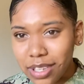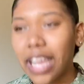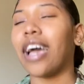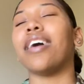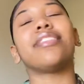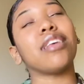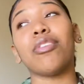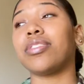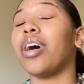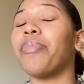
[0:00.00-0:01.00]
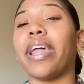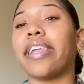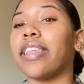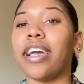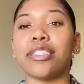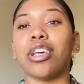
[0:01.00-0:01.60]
yeah, so something like that.